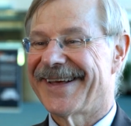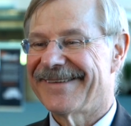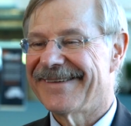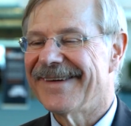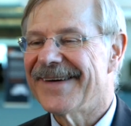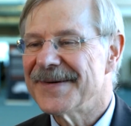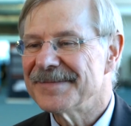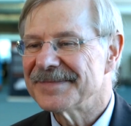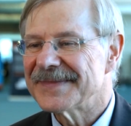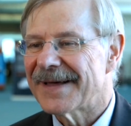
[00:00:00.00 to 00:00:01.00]
And are there
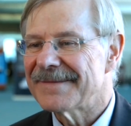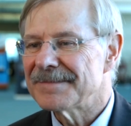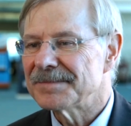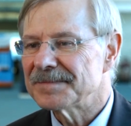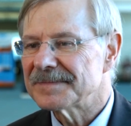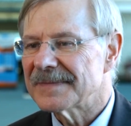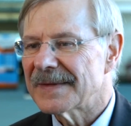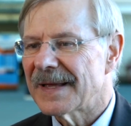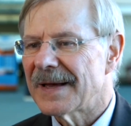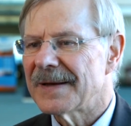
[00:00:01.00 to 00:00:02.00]
actually any
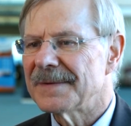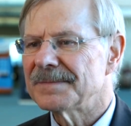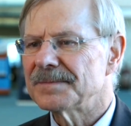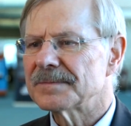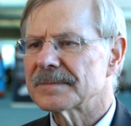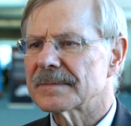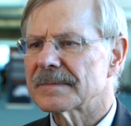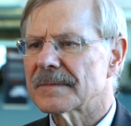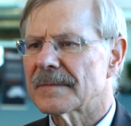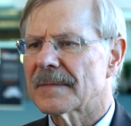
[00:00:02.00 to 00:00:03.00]
new interesting
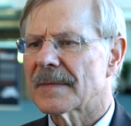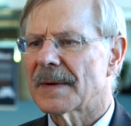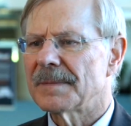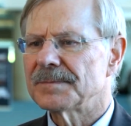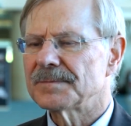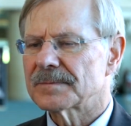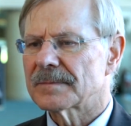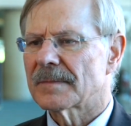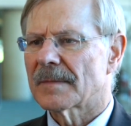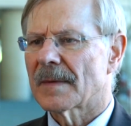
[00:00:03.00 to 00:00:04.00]
studies in terms of
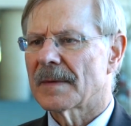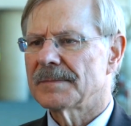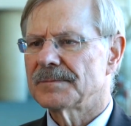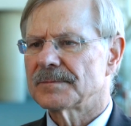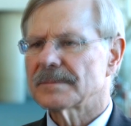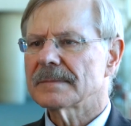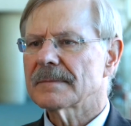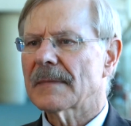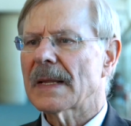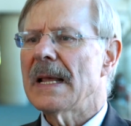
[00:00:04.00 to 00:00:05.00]
TNF
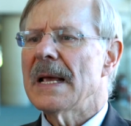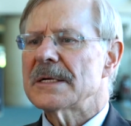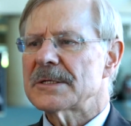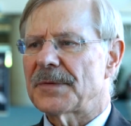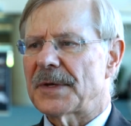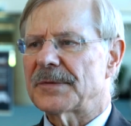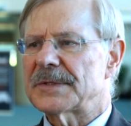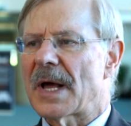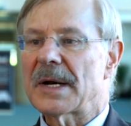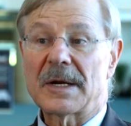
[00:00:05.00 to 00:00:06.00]
inhibitors? So there is
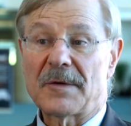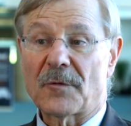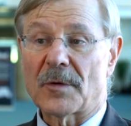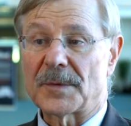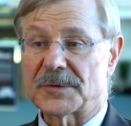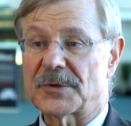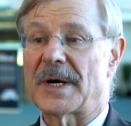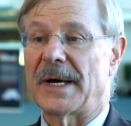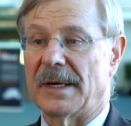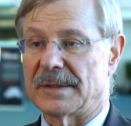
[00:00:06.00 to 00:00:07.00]
not any formal
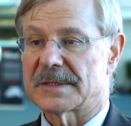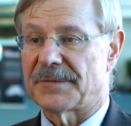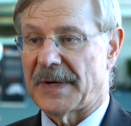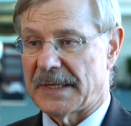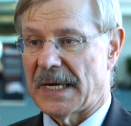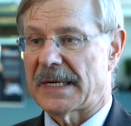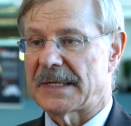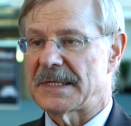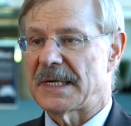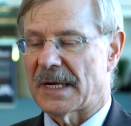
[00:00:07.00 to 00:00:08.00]
trials of
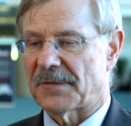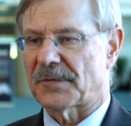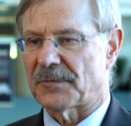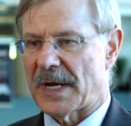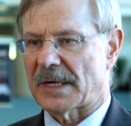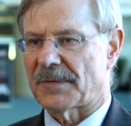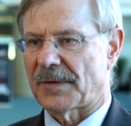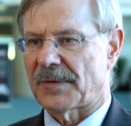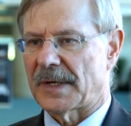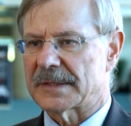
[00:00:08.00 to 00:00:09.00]
anti-TNFs in reactive
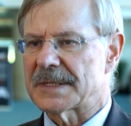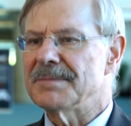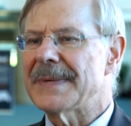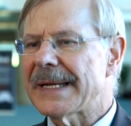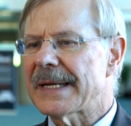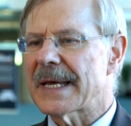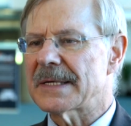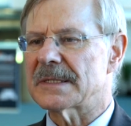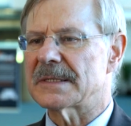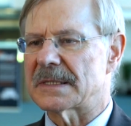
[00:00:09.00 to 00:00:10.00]
arthritis. In many
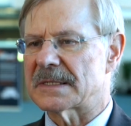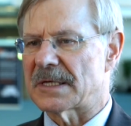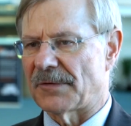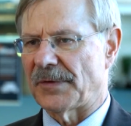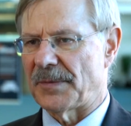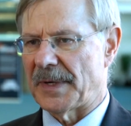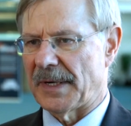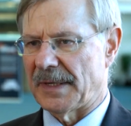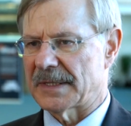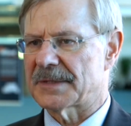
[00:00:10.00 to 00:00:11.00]
cases, it's
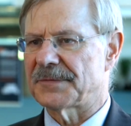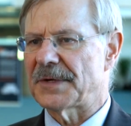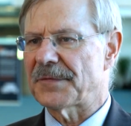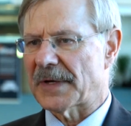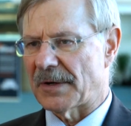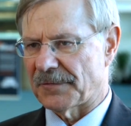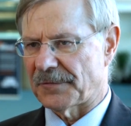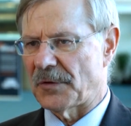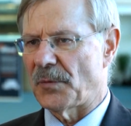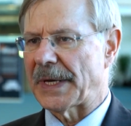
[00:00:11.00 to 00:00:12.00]
self-limited. It's a difficult
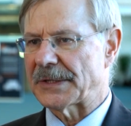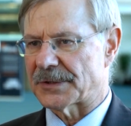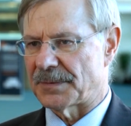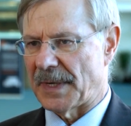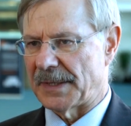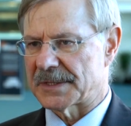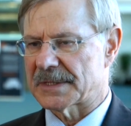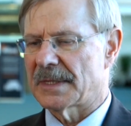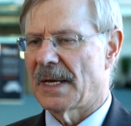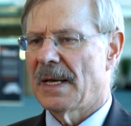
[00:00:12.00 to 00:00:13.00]
few weeks or
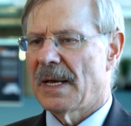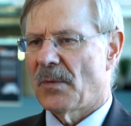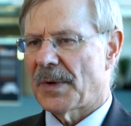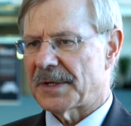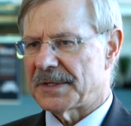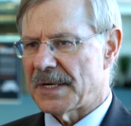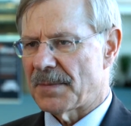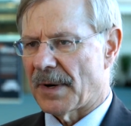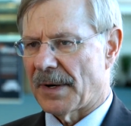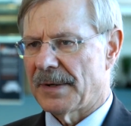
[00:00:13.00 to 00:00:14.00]
months with a
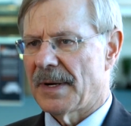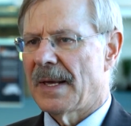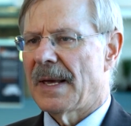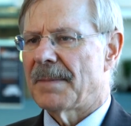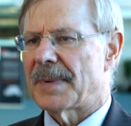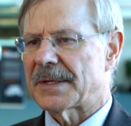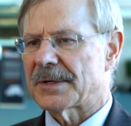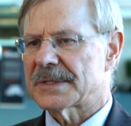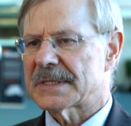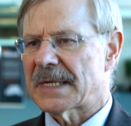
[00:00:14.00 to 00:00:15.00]
DMARD, but
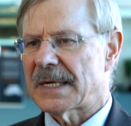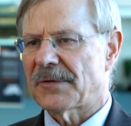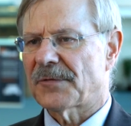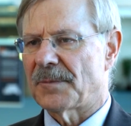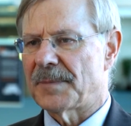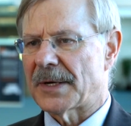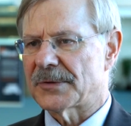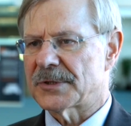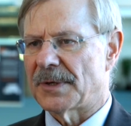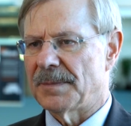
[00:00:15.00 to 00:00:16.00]
there's studies from
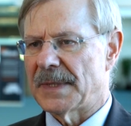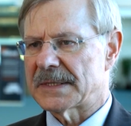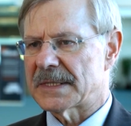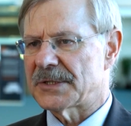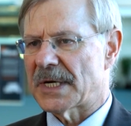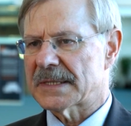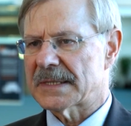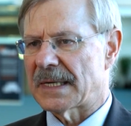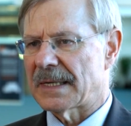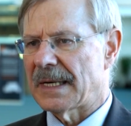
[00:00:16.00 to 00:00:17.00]
Belgium that suggest
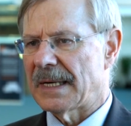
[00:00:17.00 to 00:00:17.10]
that